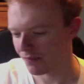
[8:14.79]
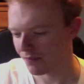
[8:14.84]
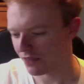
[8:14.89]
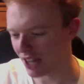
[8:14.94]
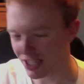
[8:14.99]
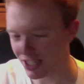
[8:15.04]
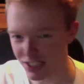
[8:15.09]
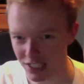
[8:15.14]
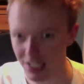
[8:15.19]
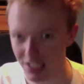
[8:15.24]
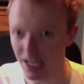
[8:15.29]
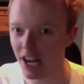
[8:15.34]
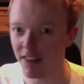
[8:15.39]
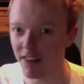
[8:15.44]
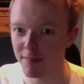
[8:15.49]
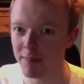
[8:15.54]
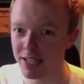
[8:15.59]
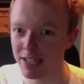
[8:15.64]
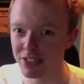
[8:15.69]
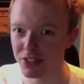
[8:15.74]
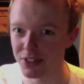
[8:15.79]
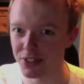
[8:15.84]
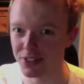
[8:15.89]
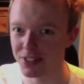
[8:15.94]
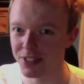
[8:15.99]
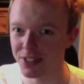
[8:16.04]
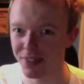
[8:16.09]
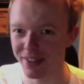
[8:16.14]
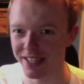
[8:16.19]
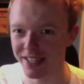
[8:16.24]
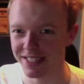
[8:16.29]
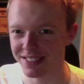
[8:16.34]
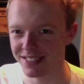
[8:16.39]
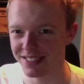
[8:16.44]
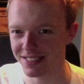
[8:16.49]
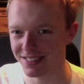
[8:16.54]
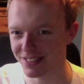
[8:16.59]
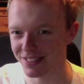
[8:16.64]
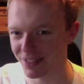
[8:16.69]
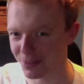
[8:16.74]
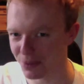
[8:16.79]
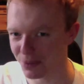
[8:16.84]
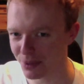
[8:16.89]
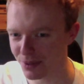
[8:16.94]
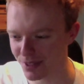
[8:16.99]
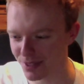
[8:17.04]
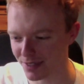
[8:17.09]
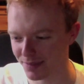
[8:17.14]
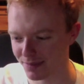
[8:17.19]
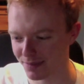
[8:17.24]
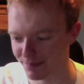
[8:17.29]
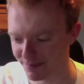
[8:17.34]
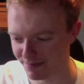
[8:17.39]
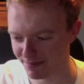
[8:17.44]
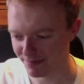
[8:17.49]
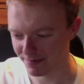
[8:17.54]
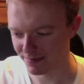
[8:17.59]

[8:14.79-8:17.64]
I just love Banjo-Kazooie. It's just so awesome.